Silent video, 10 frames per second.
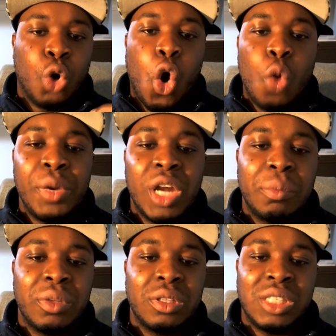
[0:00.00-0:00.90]
open
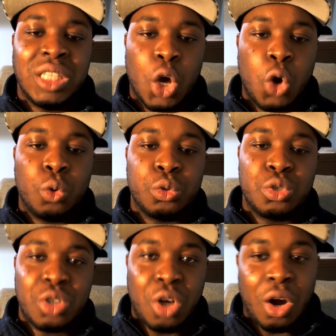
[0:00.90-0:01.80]
up the old
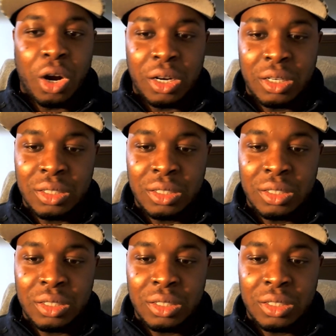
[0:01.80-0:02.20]
scar.